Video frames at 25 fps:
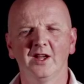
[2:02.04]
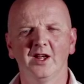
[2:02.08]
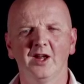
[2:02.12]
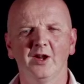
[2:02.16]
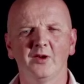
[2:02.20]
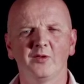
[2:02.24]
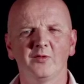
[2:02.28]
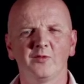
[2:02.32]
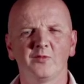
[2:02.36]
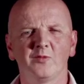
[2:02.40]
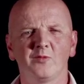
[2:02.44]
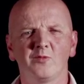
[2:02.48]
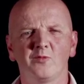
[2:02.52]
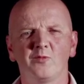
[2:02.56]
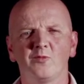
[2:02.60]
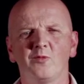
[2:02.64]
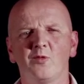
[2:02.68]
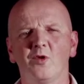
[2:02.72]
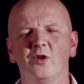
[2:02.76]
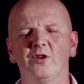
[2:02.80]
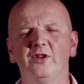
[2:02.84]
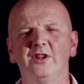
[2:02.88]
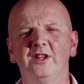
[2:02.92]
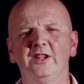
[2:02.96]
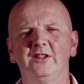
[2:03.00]
And
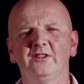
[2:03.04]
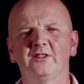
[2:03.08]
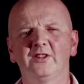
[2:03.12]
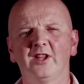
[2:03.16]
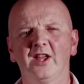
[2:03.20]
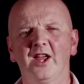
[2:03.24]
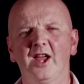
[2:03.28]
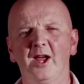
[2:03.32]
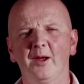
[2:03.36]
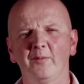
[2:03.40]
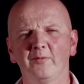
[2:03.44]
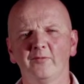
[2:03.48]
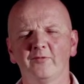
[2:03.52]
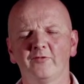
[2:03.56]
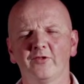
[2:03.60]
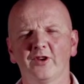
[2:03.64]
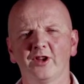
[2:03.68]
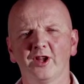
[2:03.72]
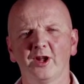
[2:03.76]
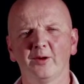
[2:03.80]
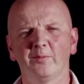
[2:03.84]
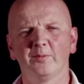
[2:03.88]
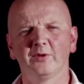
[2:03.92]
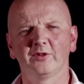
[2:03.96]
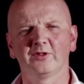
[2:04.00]
what needs to happen for
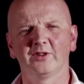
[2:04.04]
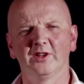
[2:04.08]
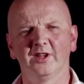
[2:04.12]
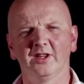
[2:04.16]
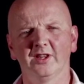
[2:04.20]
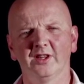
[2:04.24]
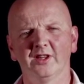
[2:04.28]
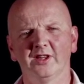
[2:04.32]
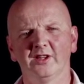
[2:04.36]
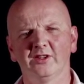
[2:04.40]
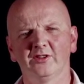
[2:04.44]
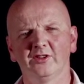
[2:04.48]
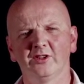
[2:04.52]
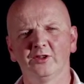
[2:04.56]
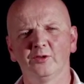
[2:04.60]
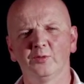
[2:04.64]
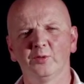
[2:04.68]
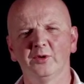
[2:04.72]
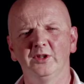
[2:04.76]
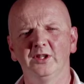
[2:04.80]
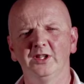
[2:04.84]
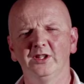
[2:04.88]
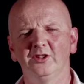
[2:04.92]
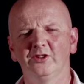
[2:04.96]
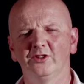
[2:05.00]
couples like this is we
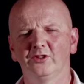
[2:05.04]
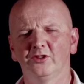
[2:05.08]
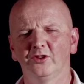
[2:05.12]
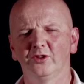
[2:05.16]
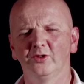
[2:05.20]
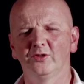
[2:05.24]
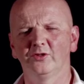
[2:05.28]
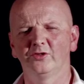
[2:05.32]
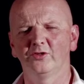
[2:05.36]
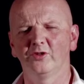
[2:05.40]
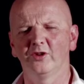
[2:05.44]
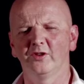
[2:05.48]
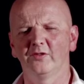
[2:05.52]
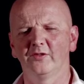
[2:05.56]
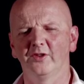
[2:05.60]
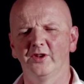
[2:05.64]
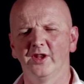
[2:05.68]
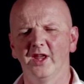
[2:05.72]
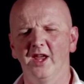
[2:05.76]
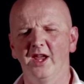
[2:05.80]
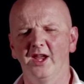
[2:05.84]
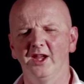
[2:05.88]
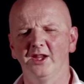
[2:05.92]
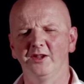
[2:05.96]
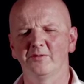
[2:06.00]
need to do sort of an
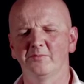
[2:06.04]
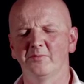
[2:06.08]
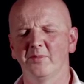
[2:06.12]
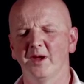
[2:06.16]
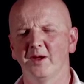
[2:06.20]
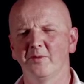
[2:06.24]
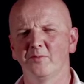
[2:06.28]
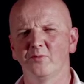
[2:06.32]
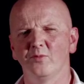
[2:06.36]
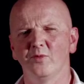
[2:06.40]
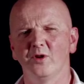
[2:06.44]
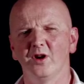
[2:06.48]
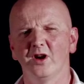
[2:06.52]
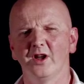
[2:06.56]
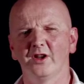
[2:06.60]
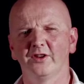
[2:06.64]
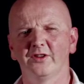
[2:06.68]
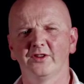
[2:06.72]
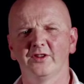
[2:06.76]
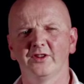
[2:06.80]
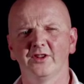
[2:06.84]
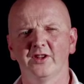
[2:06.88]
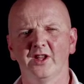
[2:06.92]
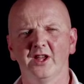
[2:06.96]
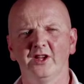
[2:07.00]
aid memoir to
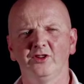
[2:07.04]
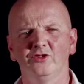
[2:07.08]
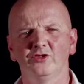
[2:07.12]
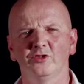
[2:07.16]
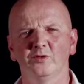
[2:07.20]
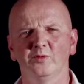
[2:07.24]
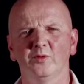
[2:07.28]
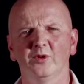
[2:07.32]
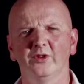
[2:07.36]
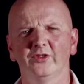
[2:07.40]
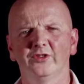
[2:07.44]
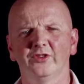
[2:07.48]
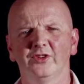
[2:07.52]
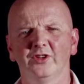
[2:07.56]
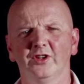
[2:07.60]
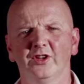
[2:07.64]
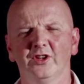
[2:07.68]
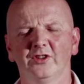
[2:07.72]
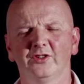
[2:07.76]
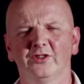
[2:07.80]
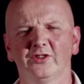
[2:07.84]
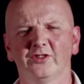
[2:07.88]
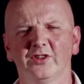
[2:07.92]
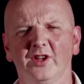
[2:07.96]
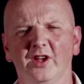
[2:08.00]
the nation once a year
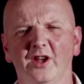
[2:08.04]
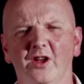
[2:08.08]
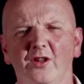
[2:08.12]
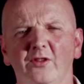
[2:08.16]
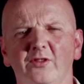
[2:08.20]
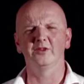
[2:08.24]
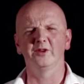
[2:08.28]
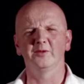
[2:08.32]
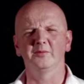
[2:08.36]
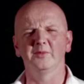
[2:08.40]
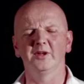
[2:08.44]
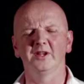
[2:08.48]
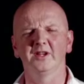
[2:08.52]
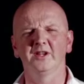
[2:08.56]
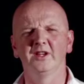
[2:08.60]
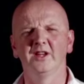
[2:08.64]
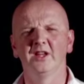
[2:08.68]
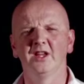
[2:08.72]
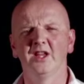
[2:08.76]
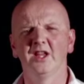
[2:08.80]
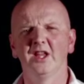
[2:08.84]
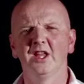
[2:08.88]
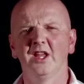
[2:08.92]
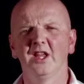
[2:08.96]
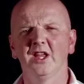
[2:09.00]
to say, hold on a minute,
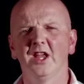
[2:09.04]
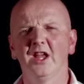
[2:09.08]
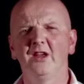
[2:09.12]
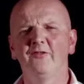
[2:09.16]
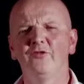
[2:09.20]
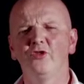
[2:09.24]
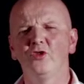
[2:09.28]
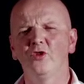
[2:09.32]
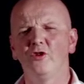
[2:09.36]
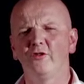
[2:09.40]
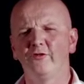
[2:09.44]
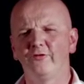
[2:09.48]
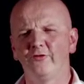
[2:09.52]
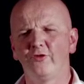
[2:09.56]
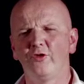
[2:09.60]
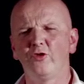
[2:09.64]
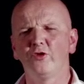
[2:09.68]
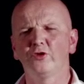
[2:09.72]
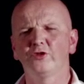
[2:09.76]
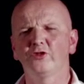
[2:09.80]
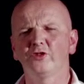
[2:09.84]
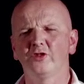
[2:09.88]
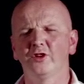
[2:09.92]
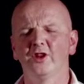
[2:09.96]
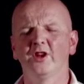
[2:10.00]
if you're
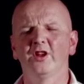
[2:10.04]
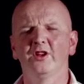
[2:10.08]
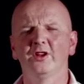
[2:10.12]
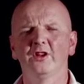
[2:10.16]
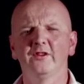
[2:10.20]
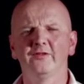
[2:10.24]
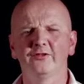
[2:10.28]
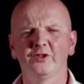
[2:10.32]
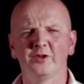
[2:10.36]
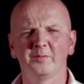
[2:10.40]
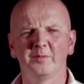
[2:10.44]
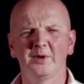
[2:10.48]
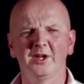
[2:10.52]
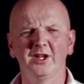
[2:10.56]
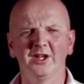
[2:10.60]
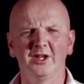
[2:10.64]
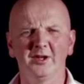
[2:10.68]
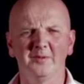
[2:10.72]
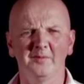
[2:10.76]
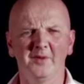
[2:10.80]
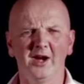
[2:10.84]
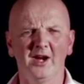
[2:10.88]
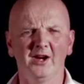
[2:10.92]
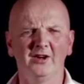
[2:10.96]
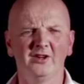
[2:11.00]
fortunate enough to be in a
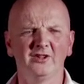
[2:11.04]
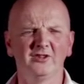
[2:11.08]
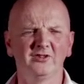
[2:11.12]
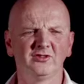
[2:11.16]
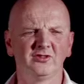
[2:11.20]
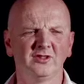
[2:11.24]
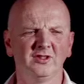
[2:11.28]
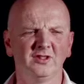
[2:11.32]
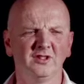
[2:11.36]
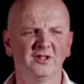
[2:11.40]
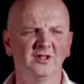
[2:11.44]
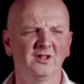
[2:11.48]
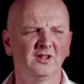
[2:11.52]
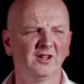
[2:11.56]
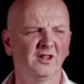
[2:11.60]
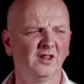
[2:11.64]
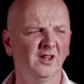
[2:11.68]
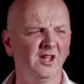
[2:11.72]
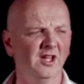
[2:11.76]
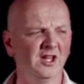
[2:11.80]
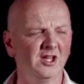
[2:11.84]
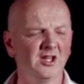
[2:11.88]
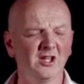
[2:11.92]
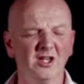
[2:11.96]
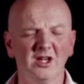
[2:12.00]
marriage,
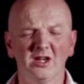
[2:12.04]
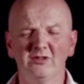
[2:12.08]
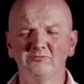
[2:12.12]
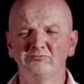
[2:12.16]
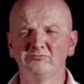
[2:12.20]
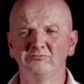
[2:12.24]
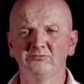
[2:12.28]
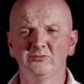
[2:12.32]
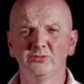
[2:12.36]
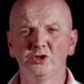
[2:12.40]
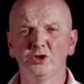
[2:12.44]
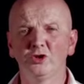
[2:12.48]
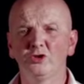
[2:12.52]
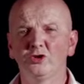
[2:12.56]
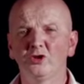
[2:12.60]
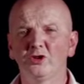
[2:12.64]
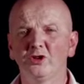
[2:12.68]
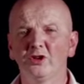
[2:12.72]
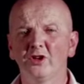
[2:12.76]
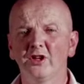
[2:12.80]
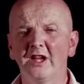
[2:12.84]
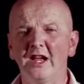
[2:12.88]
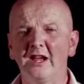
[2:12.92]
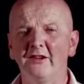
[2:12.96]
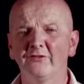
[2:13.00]
then you should
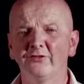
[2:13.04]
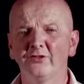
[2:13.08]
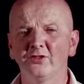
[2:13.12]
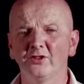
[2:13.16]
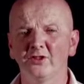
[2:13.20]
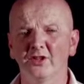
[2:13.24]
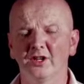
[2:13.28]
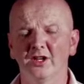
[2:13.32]
look after